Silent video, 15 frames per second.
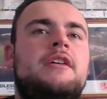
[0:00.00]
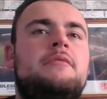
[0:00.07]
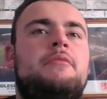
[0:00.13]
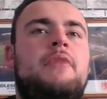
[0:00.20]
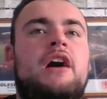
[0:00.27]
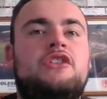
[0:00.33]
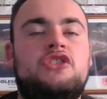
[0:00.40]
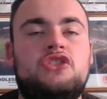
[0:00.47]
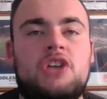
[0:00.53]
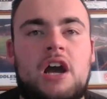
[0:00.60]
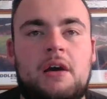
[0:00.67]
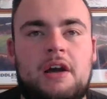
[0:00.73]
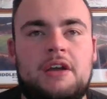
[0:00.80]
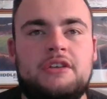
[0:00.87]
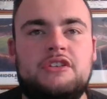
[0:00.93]
But I'm
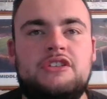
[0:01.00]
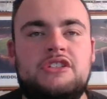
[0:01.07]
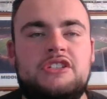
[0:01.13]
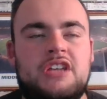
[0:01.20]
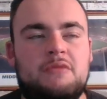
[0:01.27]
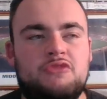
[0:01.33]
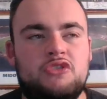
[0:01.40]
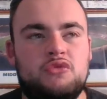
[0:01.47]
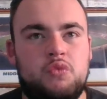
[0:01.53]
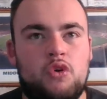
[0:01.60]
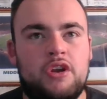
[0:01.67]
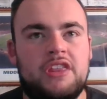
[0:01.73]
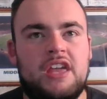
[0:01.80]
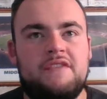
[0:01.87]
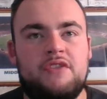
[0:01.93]
just
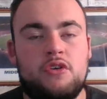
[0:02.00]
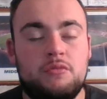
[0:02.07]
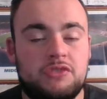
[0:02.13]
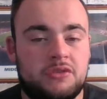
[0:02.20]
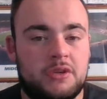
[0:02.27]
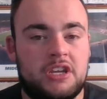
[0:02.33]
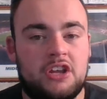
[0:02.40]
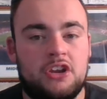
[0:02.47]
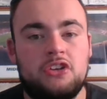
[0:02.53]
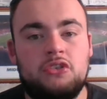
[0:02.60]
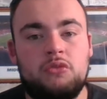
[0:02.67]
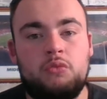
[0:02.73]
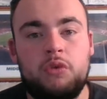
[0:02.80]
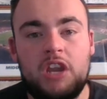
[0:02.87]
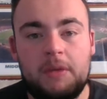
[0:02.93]
worried that if he comes to
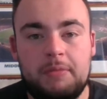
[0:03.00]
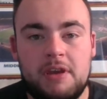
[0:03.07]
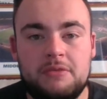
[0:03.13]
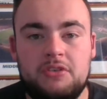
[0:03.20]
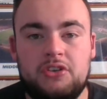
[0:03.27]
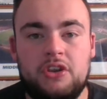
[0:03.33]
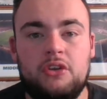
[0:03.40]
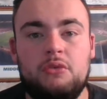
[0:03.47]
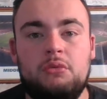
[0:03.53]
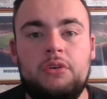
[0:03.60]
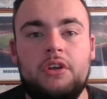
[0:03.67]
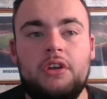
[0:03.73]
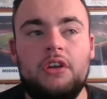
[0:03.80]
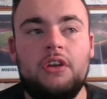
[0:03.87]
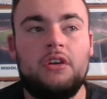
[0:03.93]
England, will he be able to do
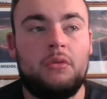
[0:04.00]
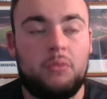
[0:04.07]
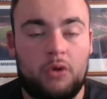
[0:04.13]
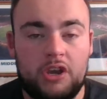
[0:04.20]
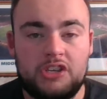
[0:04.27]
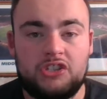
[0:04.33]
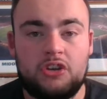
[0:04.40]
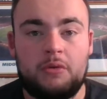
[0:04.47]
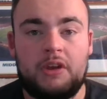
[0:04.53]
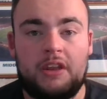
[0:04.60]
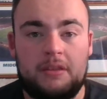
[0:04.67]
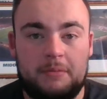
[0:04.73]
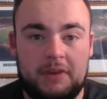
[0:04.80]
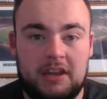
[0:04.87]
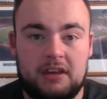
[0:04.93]
what he's doing at
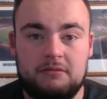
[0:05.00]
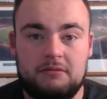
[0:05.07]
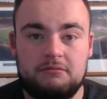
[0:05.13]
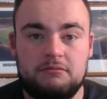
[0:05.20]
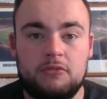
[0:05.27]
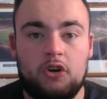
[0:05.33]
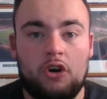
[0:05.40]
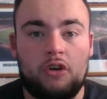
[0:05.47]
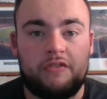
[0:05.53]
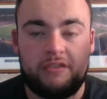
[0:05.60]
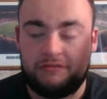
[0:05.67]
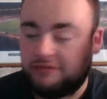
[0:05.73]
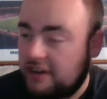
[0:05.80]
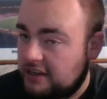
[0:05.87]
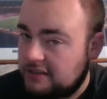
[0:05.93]
the minute over
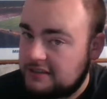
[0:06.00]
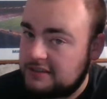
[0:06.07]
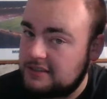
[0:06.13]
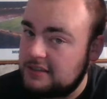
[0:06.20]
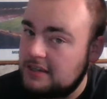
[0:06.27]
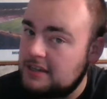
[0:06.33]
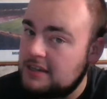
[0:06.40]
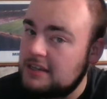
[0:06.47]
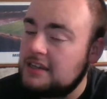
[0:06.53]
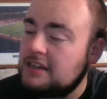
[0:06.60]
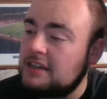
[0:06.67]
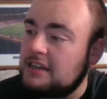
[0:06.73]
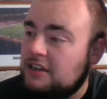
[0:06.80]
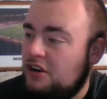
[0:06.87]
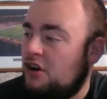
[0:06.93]
in France?
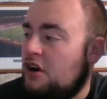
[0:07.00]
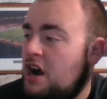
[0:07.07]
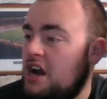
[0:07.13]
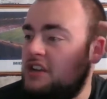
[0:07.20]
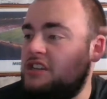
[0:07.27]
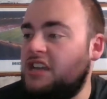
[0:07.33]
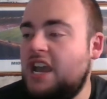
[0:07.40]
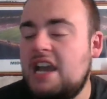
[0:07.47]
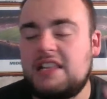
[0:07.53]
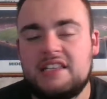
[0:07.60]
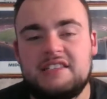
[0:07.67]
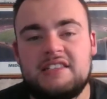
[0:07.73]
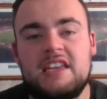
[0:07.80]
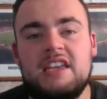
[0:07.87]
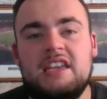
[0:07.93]
You know, I just hate to
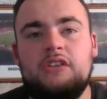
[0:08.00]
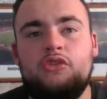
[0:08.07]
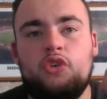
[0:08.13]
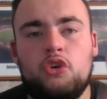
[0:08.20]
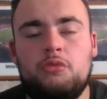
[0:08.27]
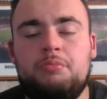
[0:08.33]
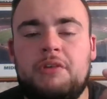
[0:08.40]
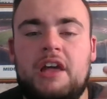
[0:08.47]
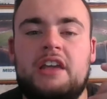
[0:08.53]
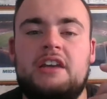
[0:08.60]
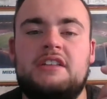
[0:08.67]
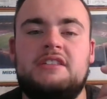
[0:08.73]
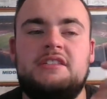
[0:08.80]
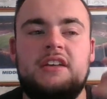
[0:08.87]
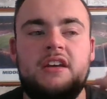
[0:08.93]
see good
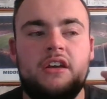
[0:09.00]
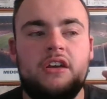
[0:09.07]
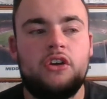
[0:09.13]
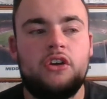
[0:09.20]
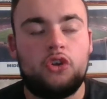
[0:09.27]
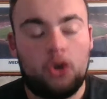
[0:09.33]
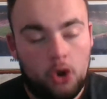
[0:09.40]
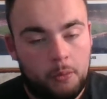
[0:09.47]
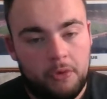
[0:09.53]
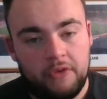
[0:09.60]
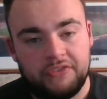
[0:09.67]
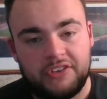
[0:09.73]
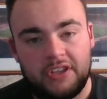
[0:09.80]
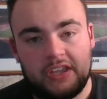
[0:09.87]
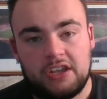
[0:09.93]
players come
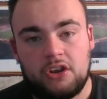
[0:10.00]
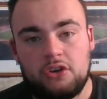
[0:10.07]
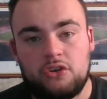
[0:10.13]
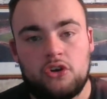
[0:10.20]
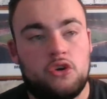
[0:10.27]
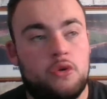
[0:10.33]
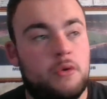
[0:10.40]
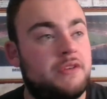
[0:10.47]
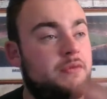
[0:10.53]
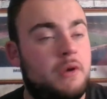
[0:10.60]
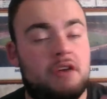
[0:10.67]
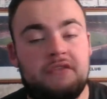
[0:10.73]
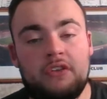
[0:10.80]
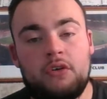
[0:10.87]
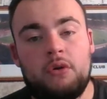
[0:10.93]
over to England or go to
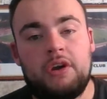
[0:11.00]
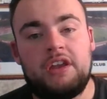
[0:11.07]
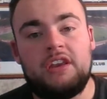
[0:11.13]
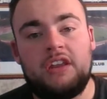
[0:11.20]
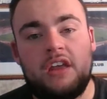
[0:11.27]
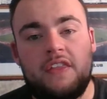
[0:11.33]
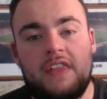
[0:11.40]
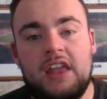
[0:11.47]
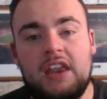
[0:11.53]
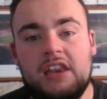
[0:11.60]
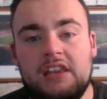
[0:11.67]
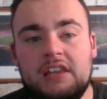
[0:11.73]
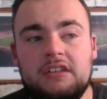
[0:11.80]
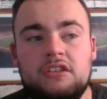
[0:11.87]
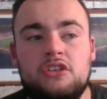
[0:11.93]
wherever they're going, and
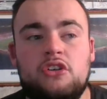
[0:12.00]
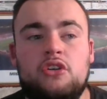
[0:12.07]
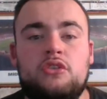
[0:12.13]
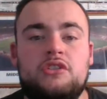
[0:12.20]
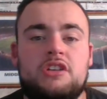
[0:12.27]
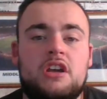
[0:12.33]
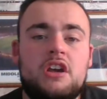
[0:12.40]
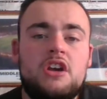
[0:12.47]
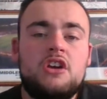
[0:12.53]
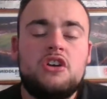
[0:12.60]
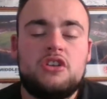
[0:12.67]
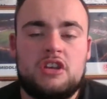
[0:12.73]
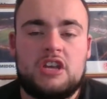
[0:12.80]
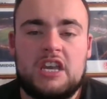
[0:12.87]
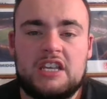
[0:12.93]
then, you know,
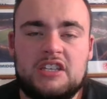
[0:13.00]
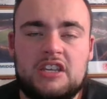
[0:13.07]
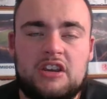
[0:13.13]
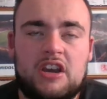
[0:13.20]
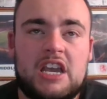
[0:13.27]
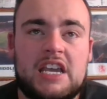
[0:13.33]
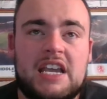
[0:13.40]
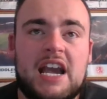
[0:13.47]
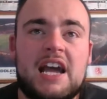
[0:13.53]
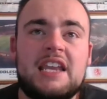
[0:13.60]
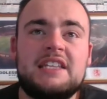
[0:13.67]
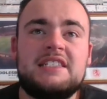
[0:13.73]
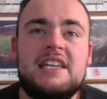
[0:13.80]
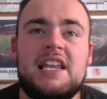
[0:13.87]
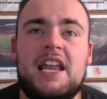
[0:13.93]
it kind
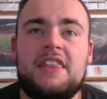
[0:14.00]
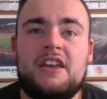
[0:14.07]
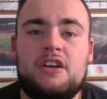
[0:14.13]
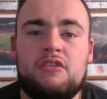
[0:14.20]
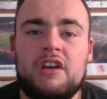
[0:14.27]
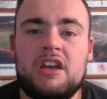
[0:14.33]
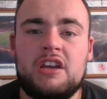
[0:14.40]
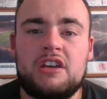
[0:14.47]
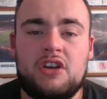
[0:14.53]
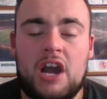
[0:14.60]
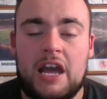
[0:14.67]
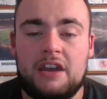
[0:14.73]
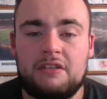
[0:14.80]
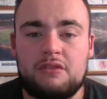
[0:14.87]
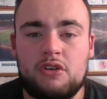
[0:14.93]
of seems like the career
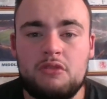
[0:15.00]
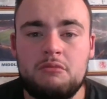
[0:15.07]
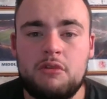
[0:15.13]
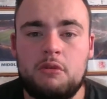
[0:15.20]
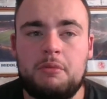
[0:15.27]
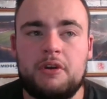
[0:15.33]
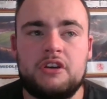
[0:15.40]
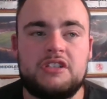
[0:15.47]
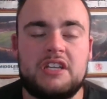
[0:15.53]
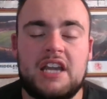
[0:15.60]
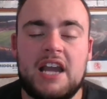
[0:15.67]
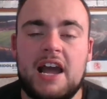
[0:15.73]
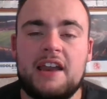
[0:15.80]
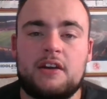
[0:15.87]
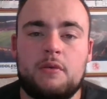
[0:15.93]
kind of crumble because they
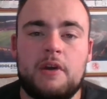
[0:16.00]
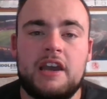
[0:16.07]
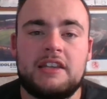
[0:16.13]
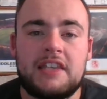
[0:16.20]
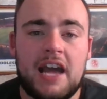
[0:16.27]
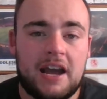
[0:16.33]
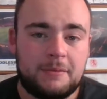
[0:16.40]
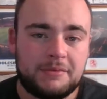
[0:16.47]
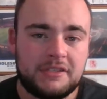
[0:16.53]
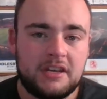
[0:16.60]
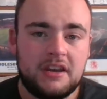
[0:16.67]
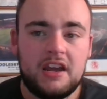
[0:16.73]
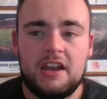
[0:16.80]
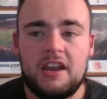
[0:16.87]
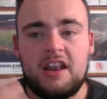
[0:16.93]
can't quite adapt,
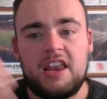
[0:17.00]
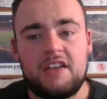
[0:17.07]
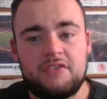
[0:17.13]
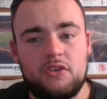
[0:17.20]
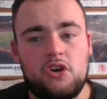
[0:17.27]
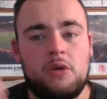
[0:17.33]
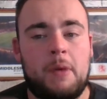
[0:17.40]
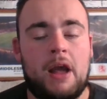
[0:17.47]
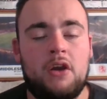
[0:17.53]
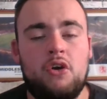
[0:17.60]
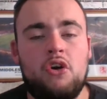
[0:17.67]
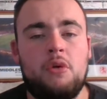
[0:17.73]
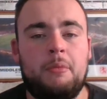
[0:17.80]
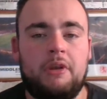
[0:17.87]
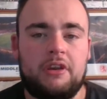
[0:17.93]
and then they have to go back
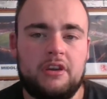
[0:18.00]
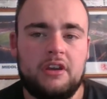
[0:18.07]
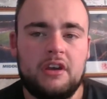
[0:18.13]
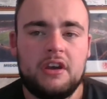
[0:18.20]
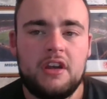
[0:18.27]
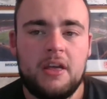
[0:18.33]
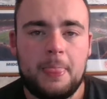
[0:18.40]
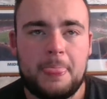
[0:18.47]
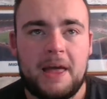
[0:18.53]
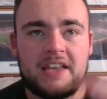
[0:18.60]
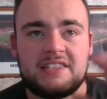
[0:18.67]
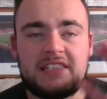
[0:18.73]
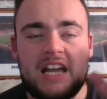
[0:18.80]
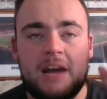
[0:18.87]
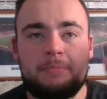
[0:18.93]
home, and that
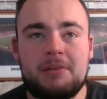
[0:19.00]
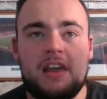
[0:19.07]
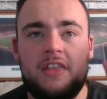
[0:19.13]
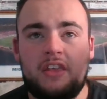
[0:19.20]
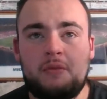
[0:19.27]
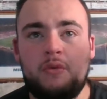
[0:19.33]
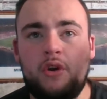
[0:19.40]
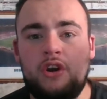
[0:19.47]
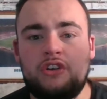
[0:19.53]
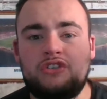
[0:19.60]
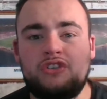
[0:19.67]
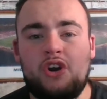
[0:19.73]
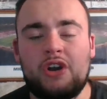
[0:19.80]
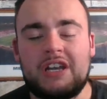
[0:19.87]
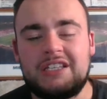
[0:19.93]
star player that they were
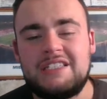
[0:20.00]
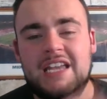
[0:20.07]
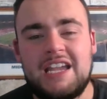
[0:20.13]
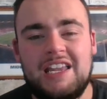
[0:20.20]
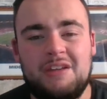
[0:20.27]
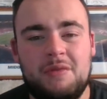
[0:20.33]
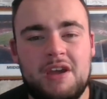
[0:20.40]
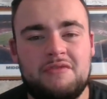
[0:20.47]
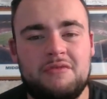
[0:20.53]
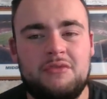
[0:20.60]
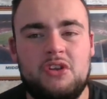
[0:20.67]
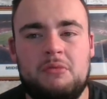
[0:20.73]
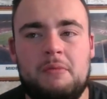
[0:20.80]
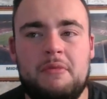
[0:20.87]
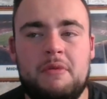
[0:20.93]
sort of gets taken away from
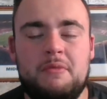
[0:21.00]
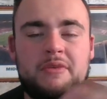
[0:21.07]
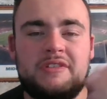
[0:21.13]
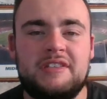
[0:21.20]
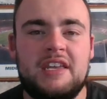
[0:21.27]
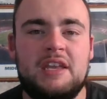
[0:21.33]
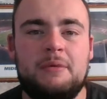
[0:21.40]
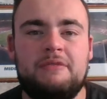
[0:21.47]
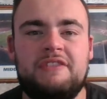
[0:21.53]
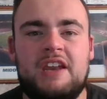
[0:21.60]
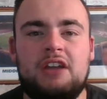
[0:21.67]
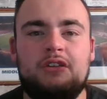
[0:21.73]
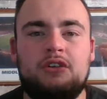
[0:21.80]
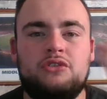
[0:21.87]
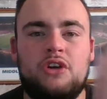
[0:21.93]
them. I mean, we've seen it with
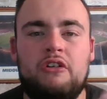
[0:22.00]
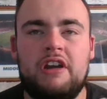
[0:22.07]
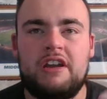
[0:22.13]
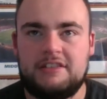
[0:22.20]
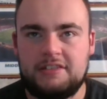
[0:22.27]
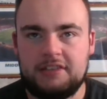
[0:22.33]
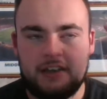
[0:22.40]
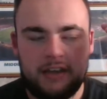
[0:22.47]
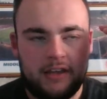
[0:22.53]
Fernando Torres.